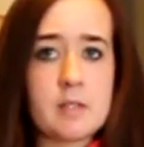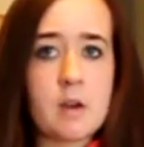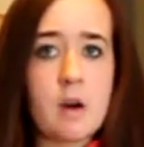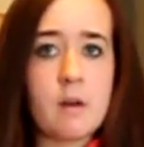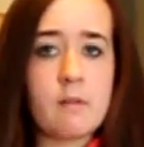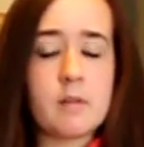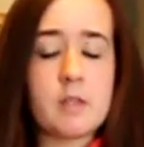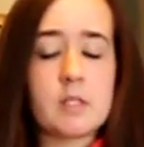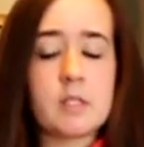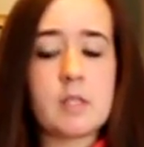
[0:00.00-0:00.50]

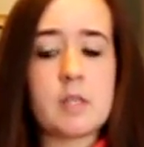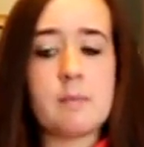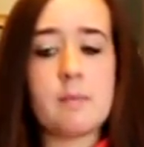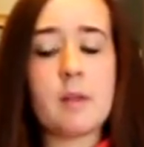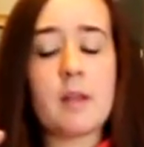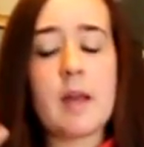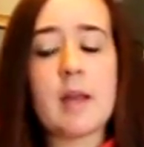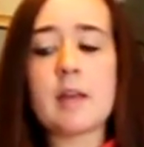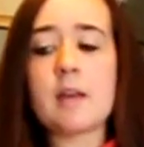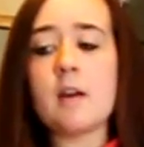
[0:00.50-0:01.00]
obviously, but
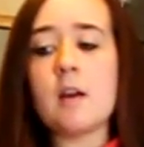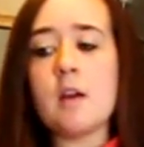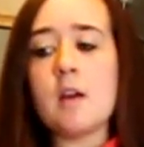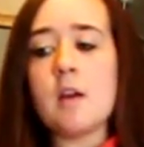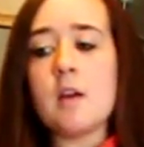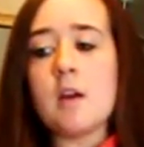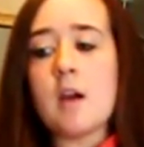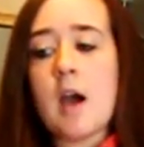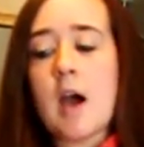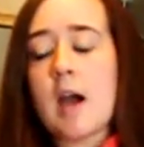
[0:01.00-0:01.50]

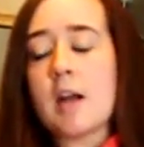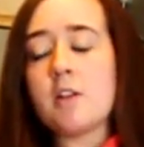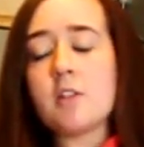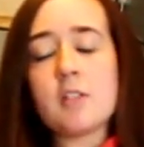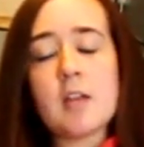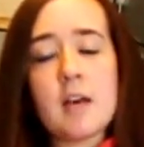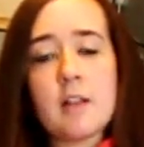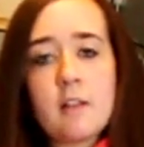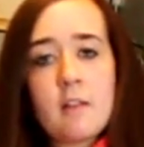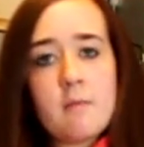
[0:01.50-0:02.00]

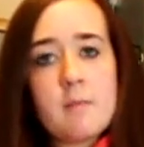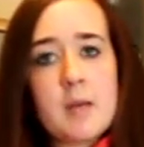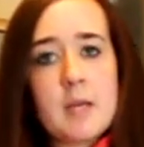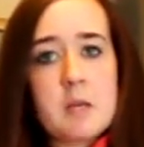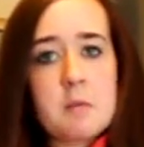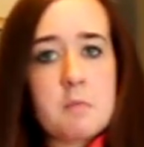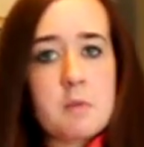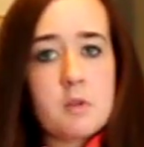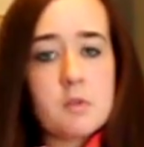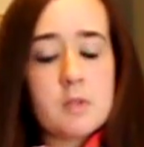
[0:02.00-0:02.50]
I love
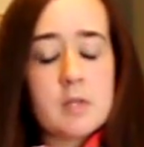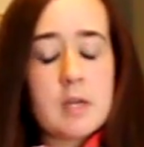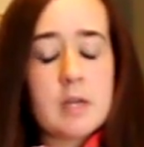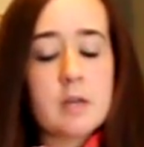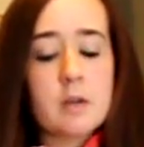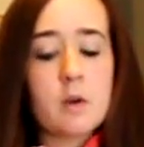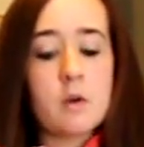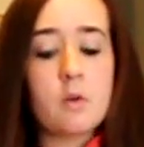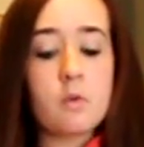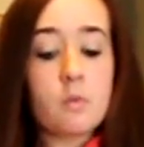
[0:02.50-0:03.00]
making
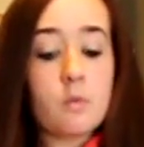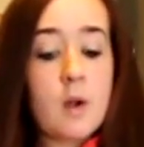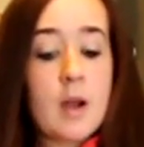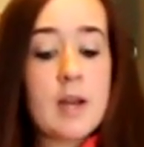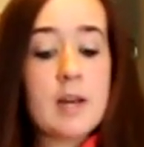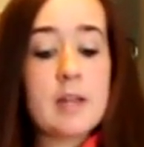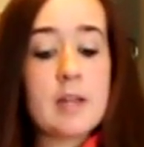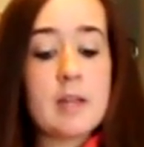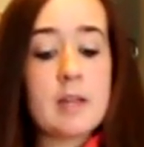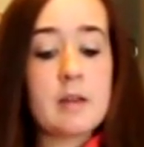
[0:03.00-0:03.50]
music,
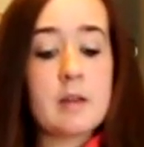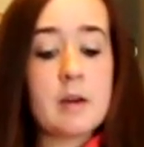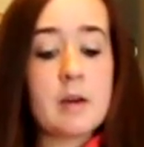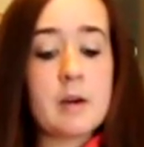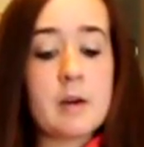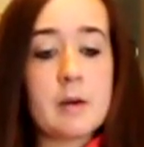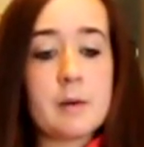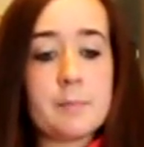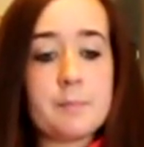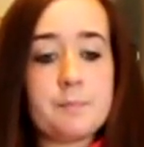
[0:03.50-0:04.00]
writing,
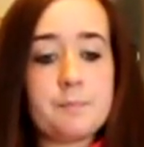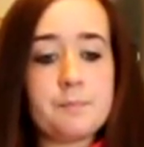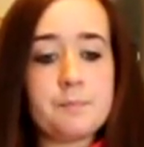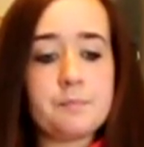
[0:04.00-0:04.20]
I